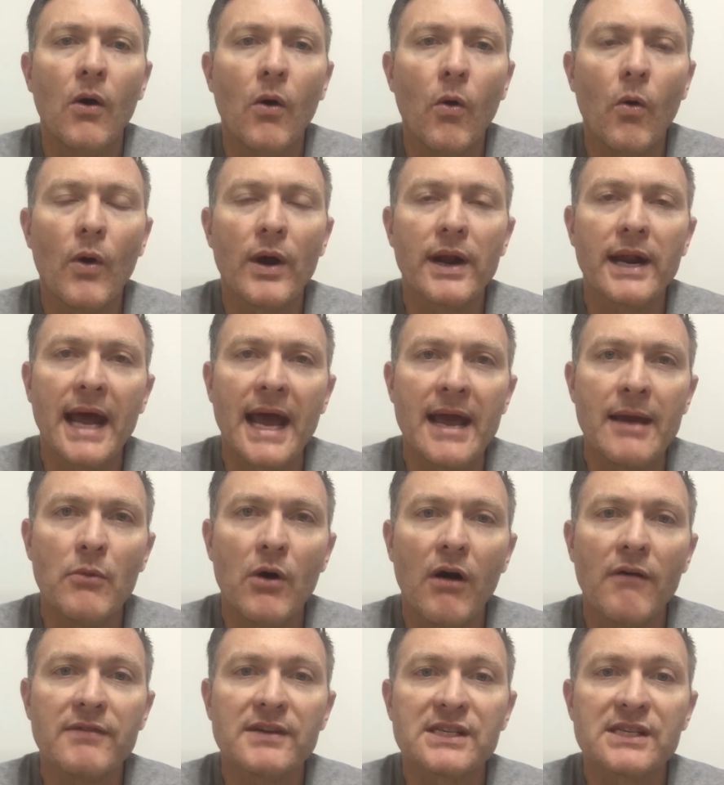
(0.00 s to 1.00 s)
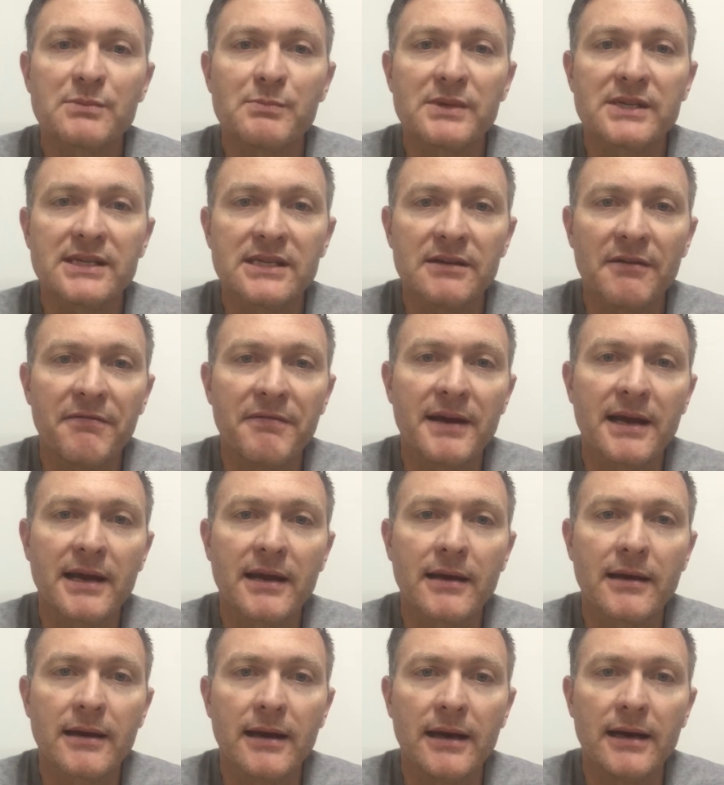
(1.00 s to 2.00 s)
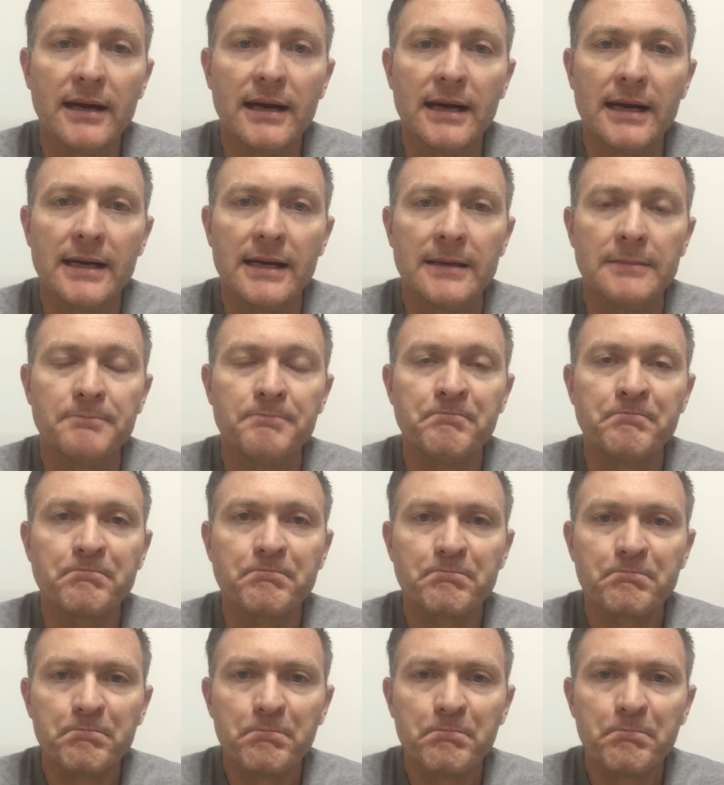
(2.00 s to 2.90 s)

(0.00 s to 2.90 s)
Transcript: or a name of a specific uh, um,